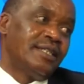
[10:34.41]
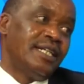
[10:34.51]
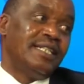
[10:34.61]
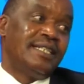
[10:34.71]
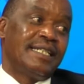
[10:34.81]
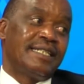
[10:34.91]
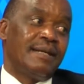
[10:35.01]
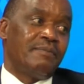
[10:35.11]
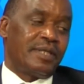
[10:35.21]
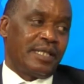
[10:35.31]
It's the
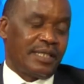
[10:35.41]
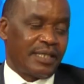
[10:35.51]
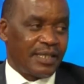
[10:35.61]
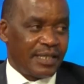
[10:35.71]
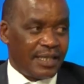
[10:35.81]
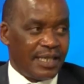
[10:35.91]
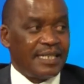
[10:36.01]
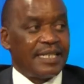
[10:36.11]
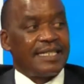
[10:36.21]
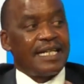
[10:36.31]
same thing.
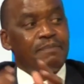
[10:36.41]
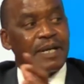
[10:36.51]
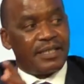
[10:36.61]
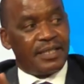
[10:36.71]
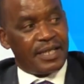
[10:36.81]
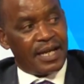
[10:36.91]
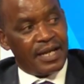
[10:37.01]
It's the same bacteria,